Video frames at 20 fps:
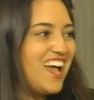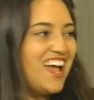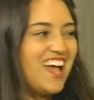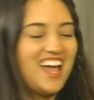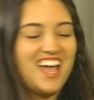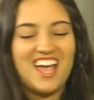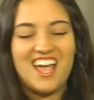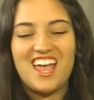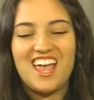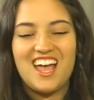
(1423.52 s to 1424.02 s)

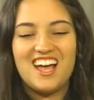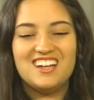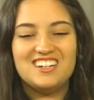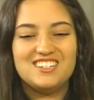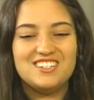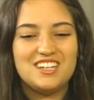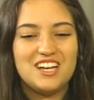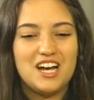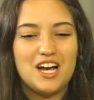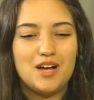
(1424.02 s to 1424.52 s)

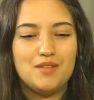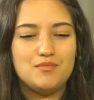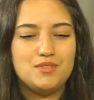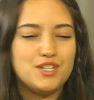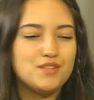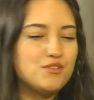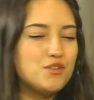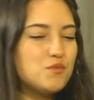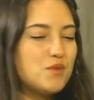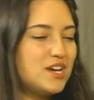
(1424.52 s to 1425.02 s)
and um,
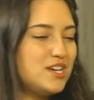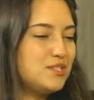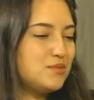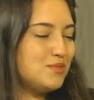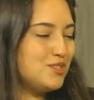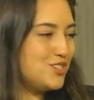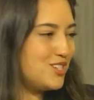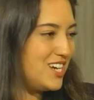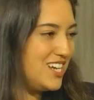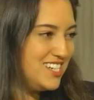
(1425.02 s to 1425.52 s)
different ways we
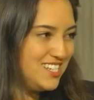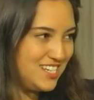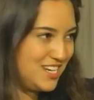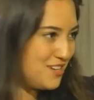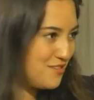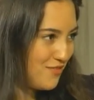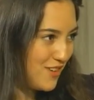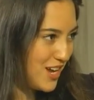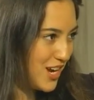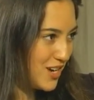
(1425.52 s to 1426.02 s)
should
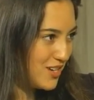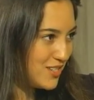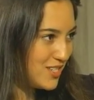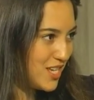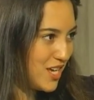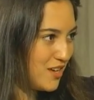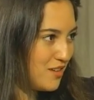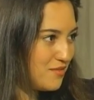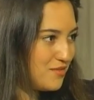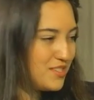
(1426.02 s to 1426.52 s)
identify
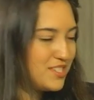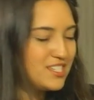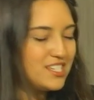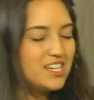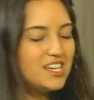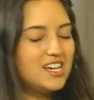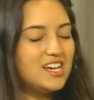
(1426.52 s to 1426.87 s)
ourselves.